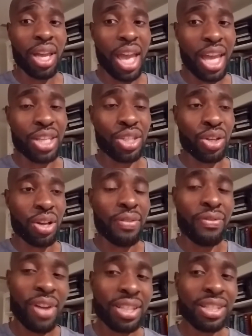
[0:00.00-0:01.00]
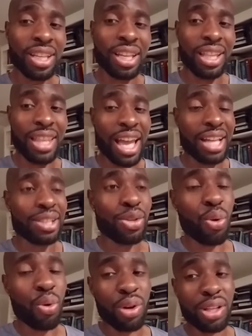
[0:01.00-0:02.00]
and you're investing in that
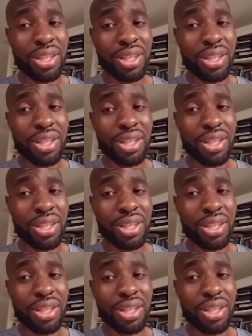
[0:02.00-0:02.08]
towards